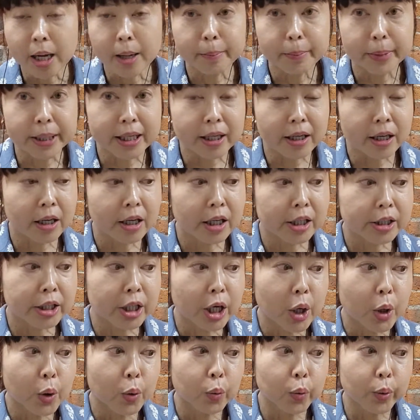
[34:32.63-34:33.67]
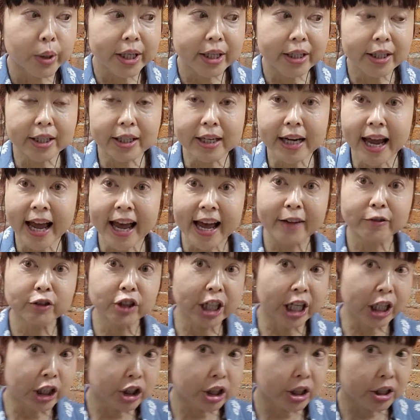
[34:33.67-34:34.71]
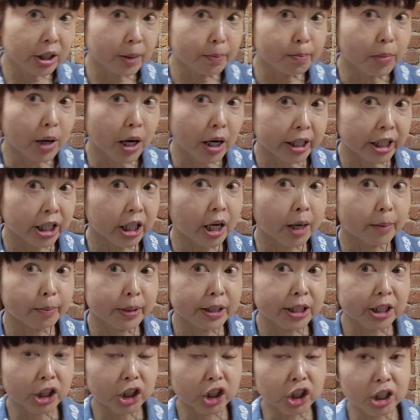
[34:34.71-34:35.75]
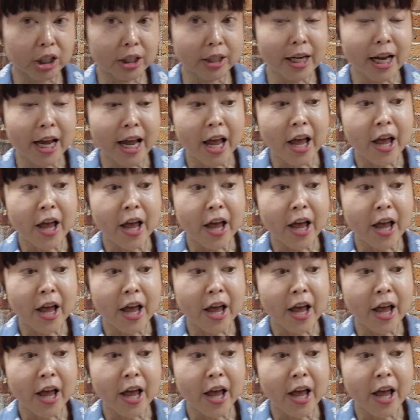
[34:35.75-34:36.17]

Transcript: because we can have changes in body composition